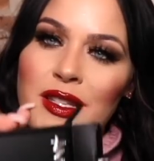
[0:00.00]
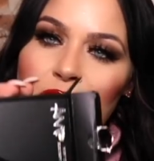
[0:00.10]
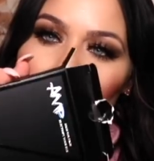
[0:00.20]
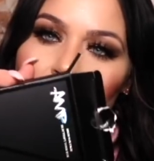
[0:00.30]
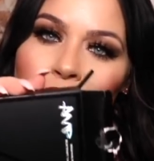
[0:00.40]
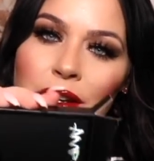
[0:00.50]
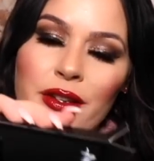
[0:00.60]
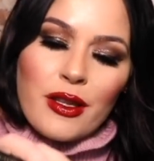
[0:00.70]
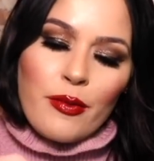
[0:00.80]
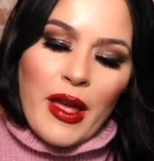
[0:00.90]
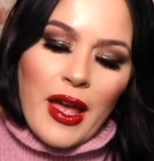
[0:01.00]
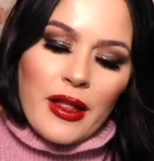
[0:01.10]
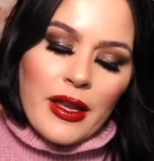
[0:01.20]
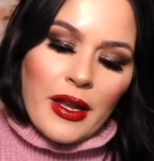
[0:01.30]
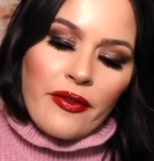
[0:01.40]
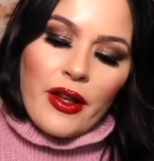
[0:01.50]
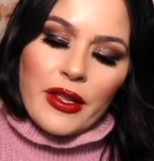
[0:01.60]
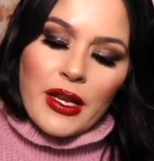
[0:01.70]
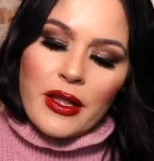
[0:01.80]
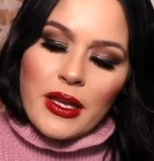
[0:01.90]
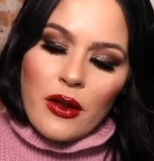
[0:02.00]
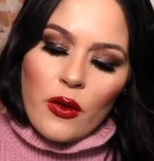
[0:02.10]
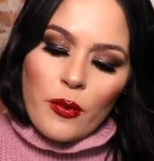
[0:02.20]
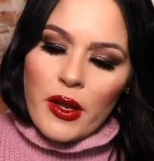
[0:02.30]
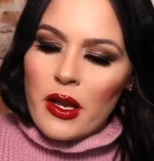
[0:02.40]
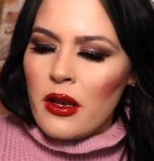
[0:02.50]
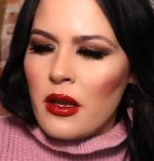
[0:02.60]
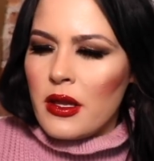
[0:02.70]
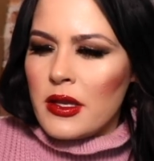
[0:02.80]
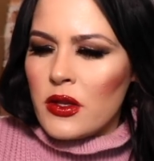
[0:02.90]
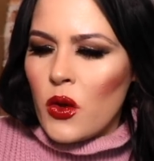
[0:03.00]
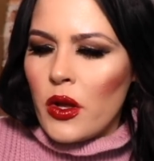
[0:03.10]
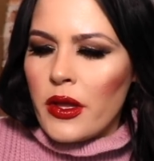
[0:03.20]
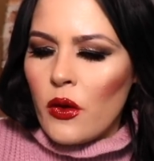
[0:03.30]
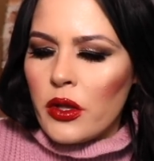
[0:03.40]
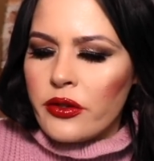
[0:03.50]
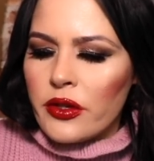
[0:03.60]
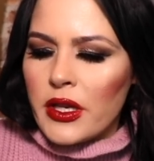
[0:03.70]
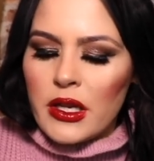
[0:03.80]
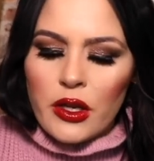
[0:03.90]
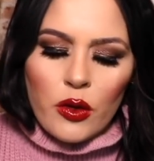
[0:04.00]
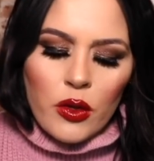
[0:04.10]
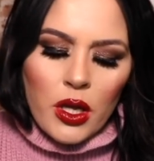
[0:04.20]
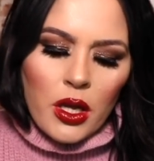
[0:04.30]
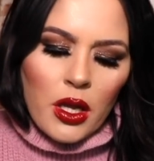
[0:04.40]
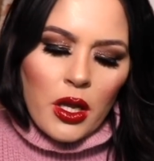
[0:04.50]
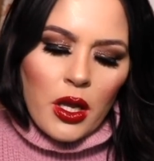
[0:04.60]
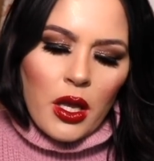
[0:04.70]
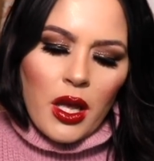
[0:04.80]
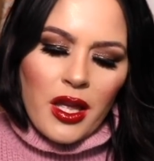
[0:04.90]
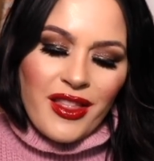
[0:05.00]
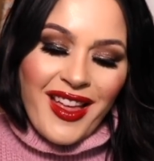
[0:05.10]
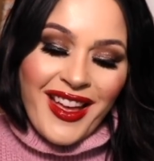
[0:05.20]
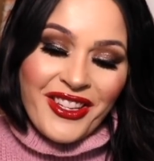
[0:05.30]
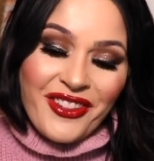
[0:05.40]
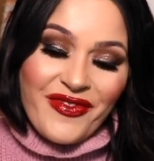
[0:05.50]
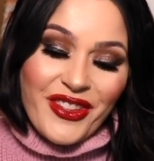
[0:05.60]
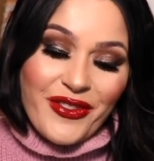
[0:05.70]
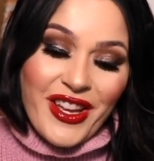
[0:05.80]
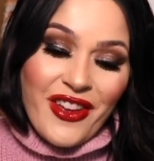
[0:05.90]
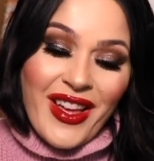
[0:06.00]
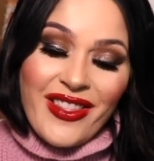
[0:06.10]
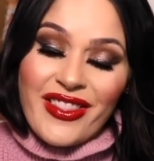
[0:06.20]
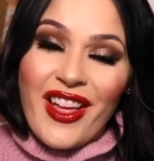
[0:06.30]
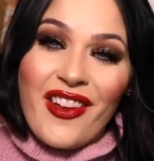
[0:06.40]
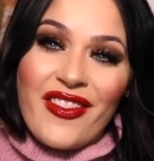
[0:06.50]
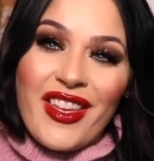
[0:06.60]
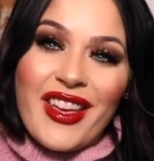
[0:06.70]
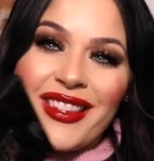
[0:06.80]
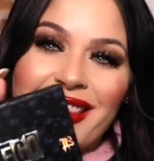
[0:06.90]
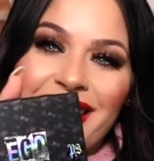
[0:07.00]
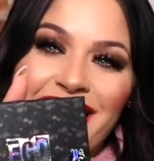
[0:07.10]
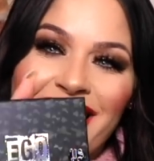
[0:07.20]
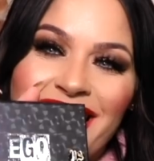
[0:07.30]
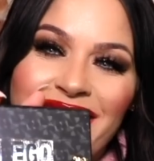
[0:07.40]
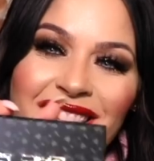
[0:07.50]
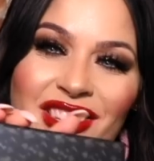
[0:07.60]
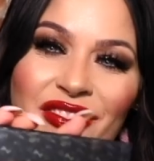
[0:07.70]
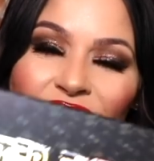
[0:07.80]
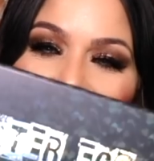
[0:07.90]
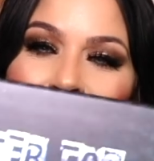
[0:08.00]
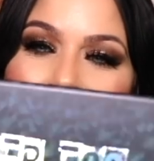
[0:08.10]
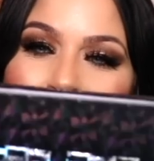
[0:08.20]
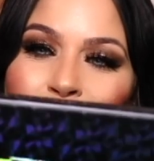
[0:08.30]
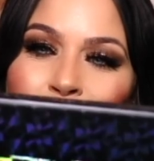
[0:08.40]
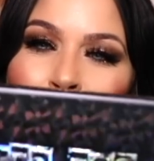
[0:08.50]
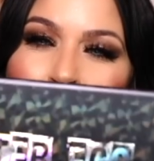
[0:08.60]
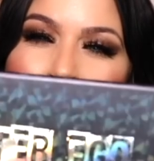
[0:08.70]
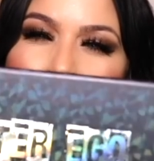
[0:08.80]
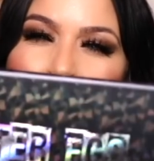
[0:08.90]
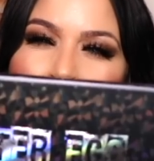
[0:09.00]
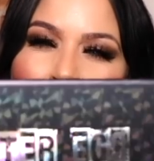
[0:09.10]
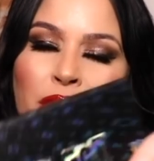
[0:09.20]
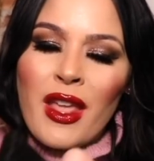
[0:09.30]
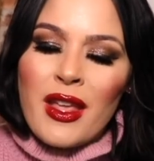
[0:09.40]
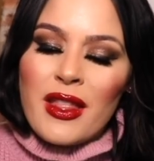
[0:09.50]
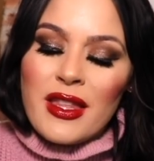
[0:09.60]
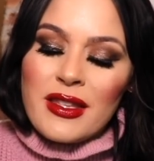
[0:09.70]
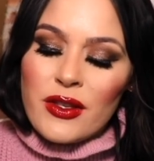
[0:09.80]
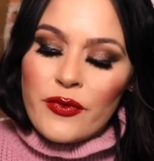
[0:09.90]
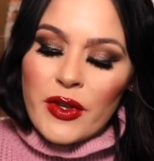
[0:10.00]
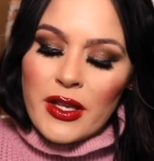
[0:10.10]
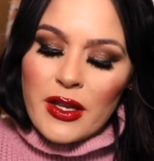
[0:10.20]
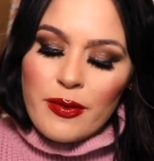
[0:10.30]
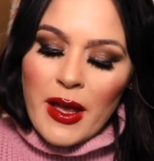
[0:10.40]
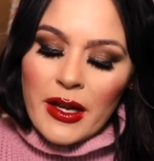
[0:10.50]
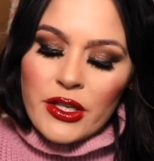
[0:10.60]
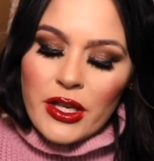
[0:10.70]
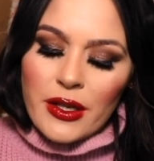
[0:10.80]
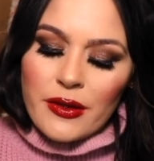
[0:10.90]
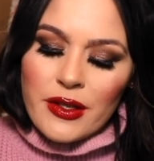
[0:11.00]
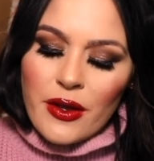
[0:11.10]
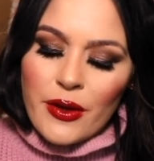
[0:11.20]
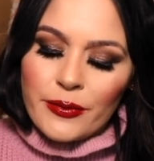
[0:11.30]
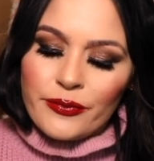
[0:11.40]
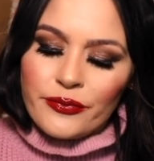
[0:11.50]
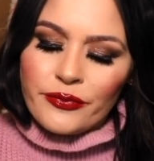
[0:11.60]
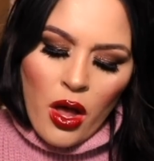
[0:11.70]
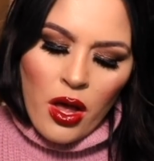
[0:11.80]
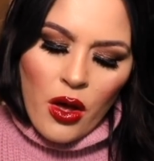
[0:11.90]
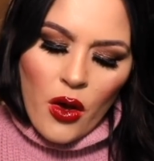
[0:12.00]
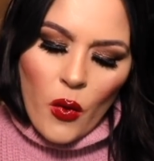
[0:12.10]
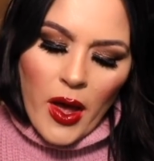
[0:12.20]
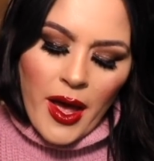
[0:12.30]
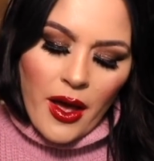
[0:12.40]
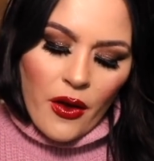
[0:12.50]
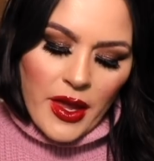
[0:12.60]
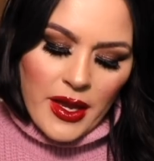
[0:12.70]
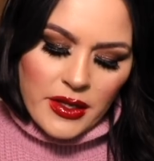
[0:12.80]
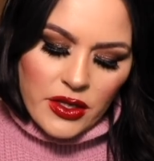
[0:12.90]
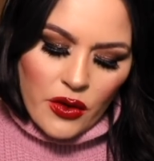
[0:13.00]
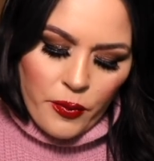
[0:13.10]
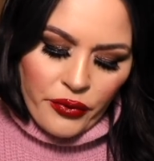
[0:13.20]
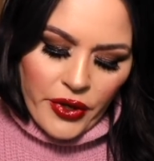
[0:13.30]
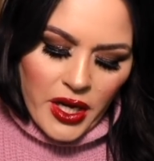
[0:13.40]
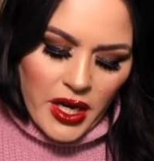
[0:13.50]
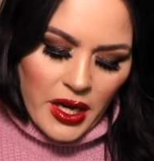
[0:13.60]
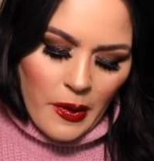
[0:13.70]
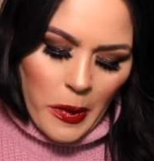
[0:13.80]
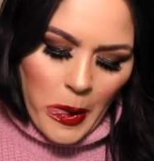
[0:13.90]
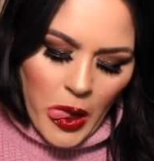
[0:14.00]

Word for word: So here's the palette. I finally got that open. This is called the Alter Ego Unlock your beauty. Oh, I love this. This is fun. This is really nice packaging, so. Oh, wow, that is so pretty.